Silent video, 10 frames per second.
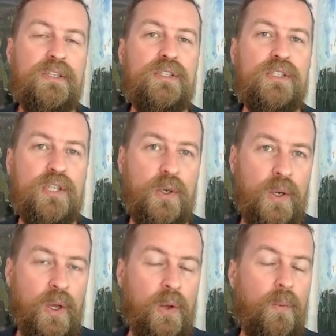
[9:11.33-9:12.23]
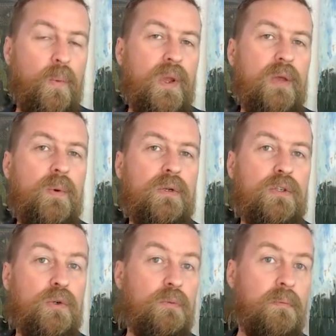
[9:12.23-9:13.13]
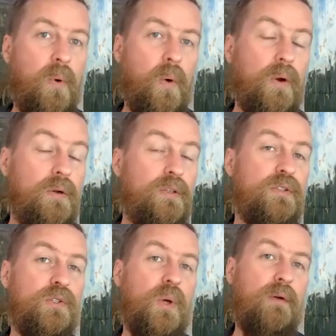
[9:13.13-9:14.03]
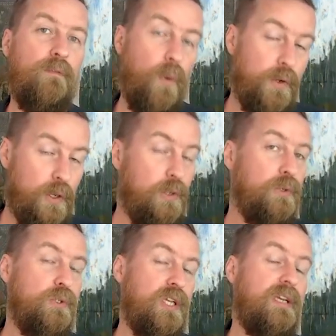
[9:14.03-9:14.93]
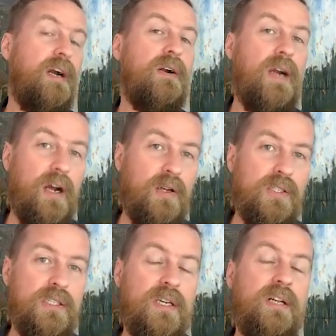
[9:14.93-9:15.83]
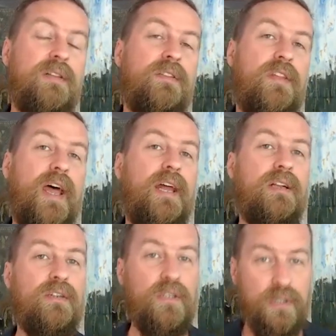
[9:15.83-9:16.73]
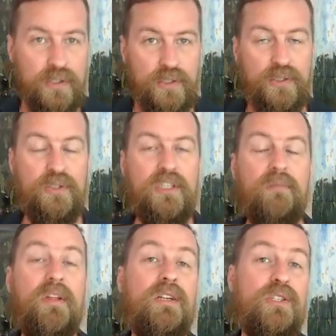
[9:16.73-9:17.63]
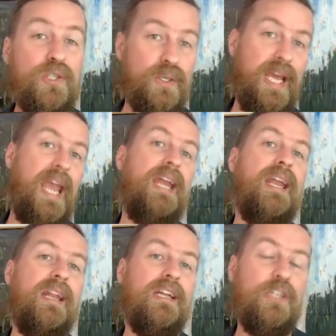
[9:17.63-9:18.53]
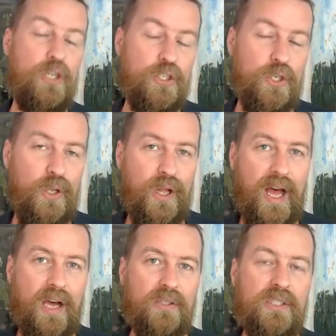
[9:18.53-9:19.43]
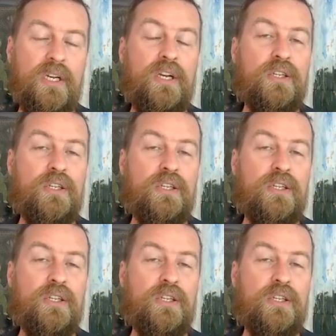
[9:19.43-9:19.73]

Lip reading: So we would do more to avoid losing our house than to do something to gain an additional house.